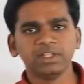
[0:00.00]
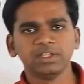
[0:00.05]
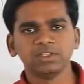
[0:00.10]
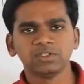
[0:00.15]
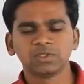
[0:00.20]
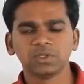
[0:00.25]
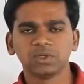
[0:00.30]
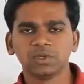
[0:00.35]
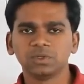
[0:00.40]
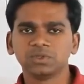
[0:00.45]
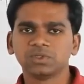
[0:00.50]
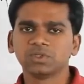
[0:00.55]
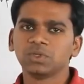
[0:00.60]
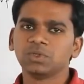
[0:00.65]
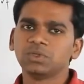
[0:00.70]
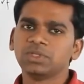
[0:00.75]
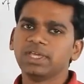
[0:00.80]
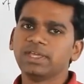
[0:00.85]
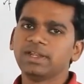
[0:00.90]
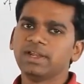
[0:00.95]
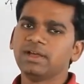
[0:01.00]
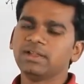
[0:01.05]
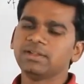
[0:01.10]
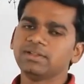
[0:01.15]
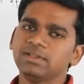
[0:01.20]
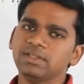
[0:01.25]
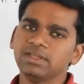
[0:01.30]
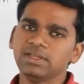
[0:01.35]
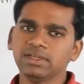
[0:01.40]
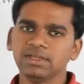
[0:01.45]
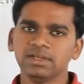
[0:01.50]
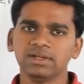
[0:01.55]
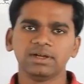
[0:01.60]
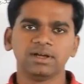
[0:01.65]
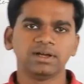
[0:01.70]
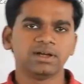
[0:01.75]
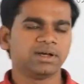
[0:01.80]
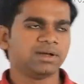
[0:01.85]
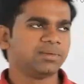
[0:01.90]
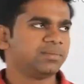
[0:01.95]
so there are the
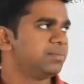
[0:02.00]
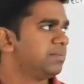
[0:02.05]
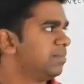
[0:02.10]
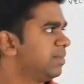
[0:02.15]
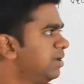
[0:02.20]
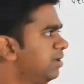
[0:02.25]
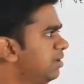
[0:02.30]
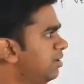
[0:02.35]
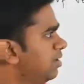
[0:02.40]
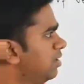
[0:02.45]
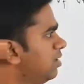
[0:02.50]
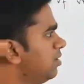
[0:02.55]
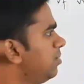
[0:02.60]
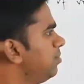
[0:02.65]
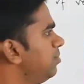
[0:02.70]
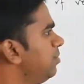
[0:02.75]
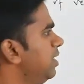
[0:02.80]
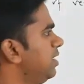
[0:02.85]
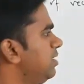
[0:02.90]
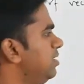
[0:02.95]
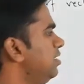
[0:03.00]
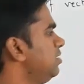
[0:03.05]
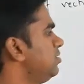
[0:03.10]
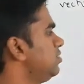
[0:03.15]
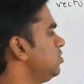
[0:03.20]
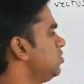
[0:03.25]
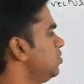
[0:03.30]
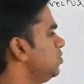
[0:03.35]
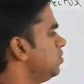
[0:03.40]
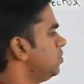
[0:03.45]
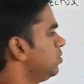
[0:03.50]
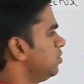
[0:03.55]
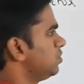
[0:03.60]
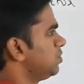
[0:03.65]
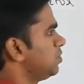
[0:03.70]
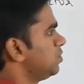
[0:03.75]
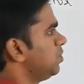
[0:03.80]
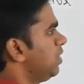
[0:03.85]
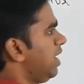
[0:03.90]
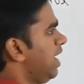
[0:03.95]
methods
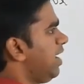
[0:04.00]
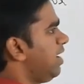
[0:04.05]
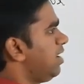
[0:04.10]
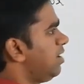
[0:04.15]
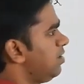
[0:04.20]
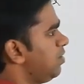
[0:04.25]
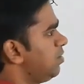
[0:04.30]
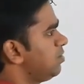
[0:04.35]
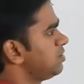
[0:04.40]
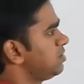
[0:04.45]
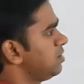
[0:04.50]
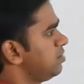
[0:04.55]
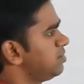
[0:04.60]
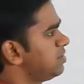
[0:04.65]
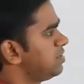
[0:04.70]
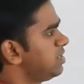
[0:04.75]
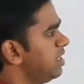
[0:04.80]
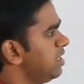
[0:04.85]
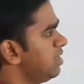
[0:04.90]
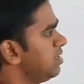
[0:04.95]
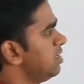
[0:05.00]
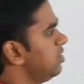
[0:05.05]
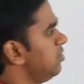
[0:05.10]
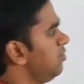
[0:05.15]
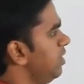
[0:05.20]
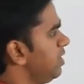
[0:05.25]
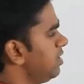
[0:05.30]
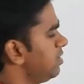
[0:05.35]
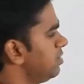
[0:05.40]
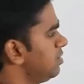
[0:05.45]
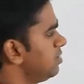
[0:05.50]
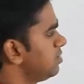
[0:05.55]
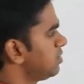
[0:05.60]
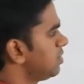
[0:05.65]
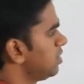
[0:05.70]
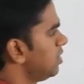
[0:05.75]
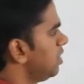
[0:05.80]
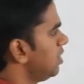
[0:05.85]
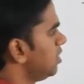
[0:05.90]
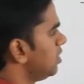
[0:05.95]
to add or subtract the
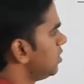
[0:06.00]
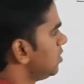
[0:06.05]
vectors.